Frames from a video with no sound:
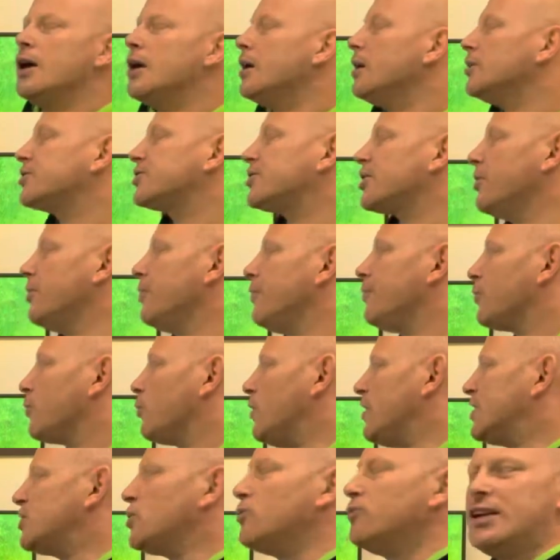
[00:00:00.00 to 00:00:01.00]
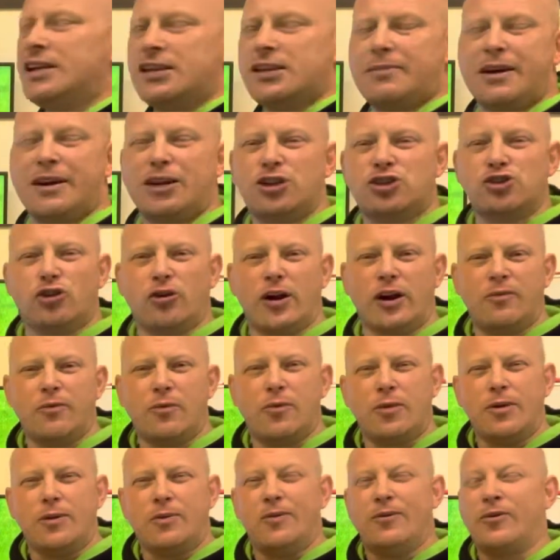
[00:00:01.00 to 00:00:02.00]
so we still need to make sure,
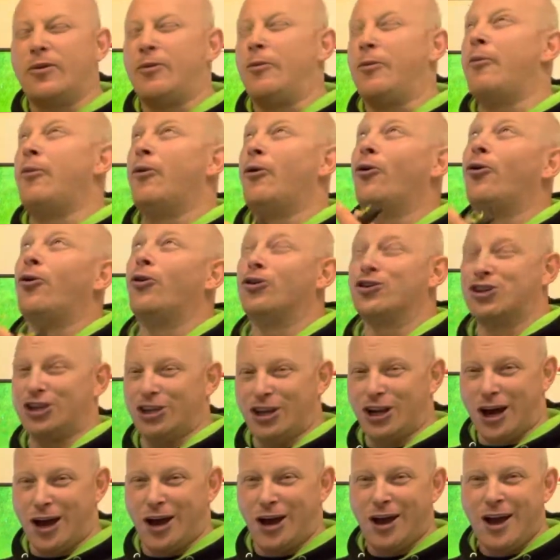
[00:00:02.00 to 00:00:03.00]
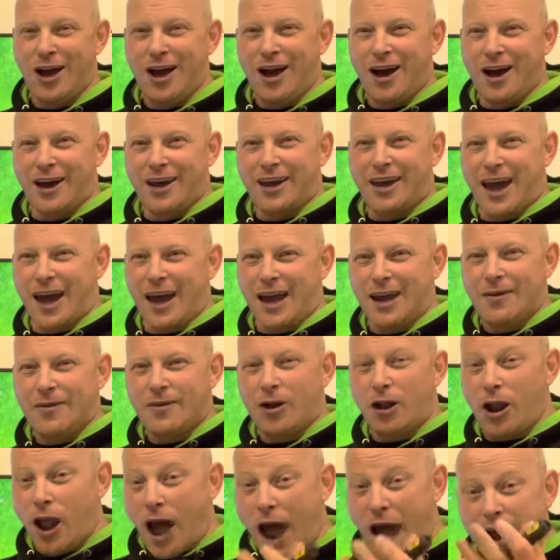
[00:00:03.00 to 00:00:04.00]
even with a proportionate, okay,
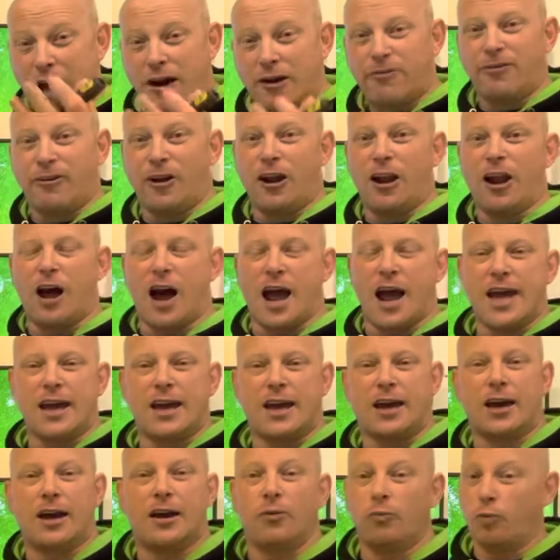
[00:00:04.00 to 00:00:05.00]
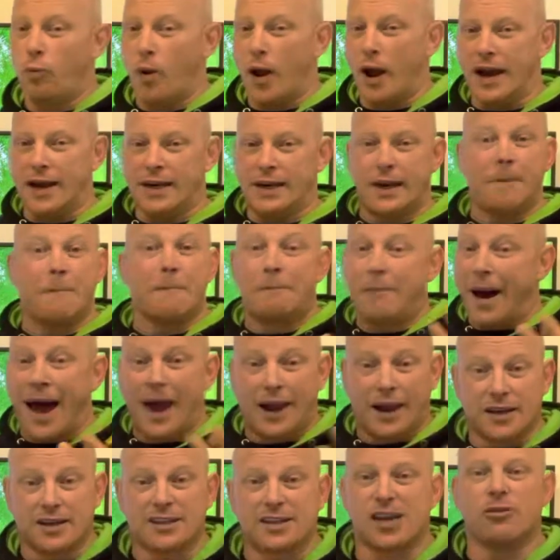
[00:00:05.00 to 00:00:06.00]
like for like, weighed in
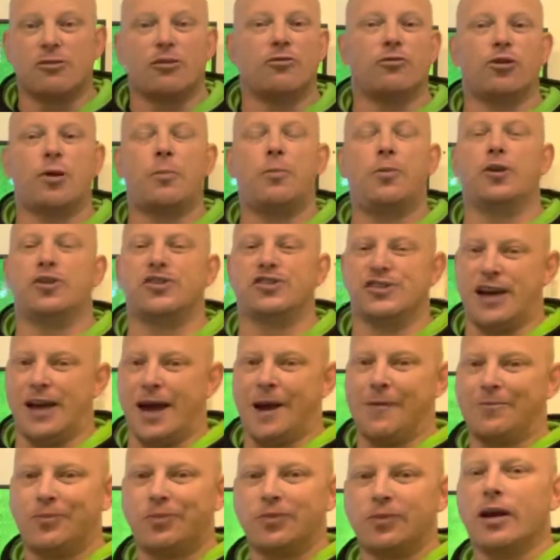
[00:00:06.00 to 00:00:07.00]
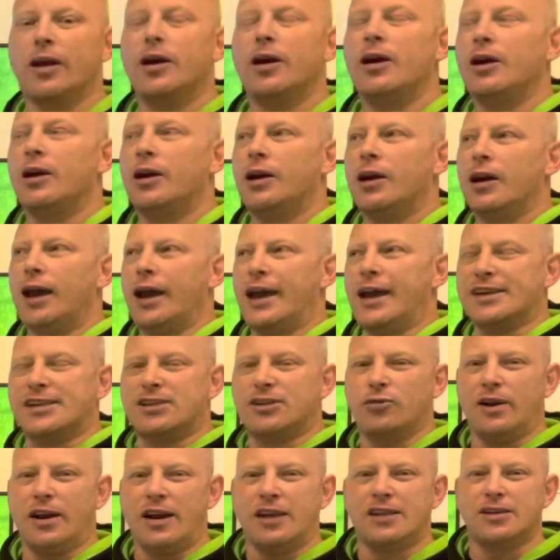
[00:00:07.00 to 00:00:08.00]
balance, however you want to put it, it still
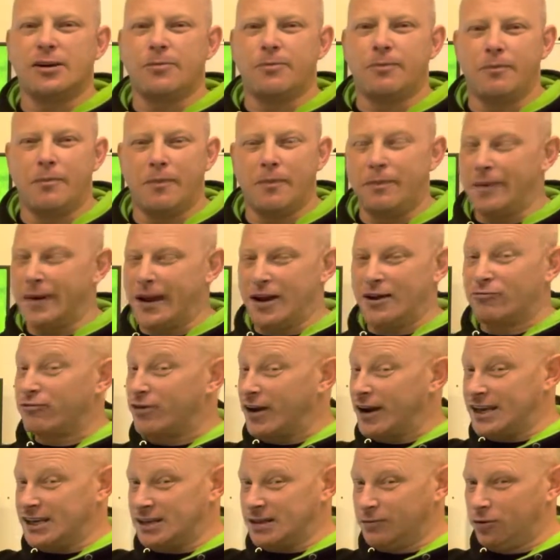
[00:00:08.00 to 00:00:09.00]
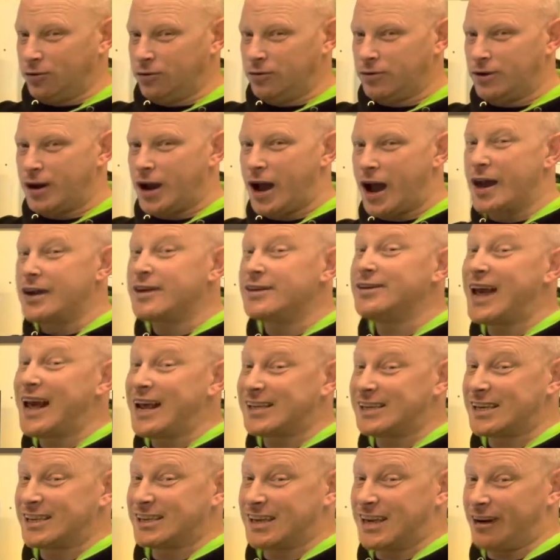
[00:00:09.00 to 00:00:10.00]
needs to be reasonable and
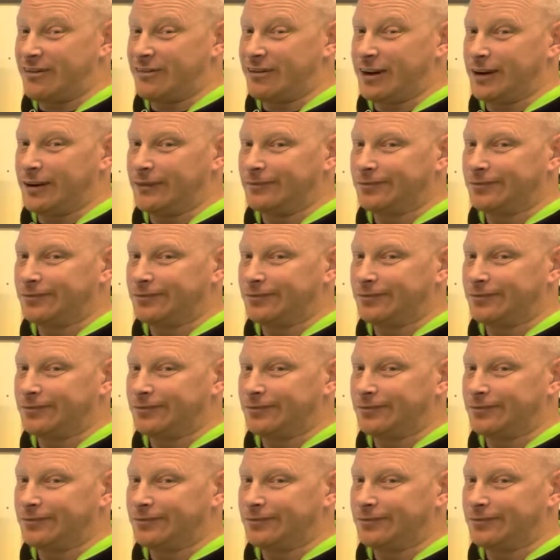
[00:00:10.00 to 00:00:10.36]
necessary.